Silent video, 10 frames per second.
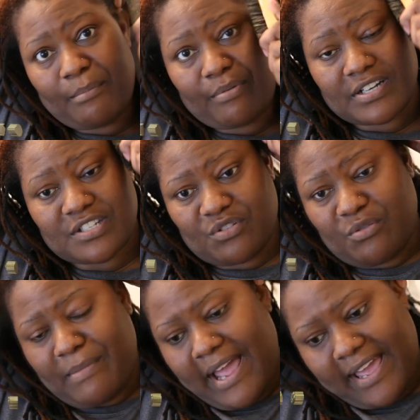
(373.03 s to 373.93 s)
brushed
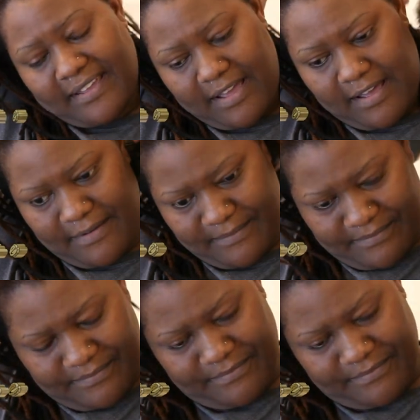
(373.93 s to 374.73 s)
through my